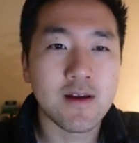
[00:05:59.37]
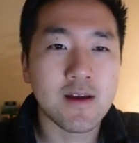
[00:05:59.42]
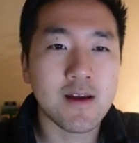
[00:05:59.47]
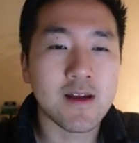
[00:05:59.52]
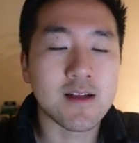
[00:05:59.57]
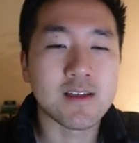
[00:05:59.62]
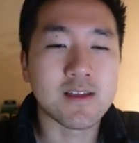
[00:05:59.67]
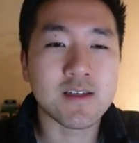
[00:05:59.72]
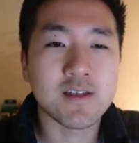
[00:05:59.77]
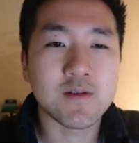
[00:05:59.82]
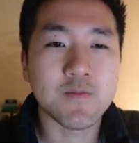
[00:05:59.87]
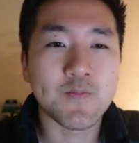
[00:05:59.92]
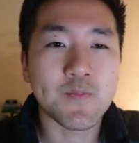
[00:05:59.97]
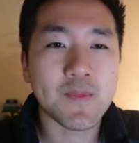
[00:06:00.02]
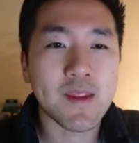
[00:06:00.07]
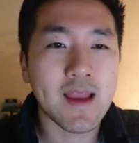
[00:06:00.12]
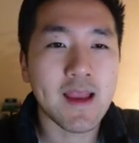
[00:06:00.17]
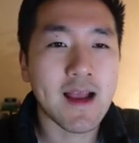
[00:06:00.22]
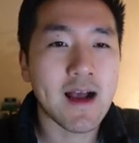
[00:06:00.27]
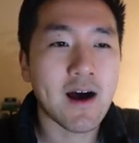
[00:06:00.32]
It's,
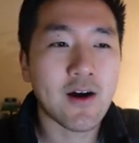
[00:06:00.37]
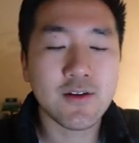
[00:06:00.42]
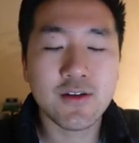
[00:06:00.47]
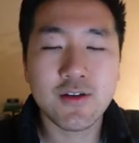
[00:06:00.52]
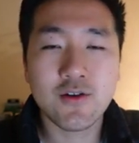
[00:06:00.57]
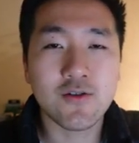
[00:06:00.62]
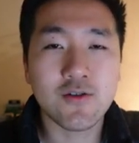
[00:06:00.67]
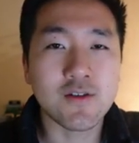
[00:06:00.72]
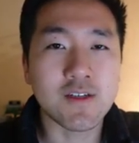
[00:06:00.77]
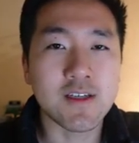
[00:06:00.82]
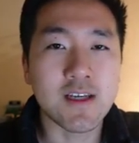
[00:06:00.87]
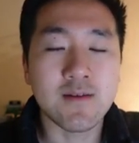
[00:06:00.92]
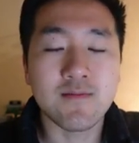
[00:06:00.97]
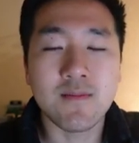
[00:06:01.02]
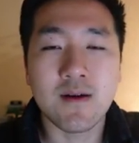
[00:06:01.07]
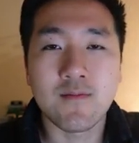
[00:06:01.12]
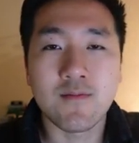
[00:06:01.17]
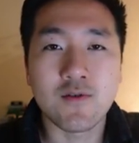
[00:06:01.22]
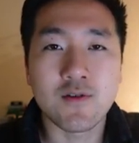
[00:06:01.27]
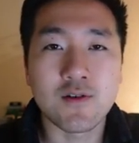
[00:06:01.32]
how do your team
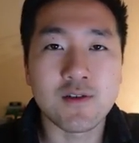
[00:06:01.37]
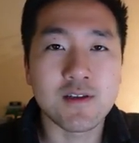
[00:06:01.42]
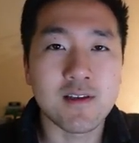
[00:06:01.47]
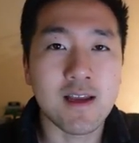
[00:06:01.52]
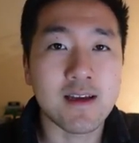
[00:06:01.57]
members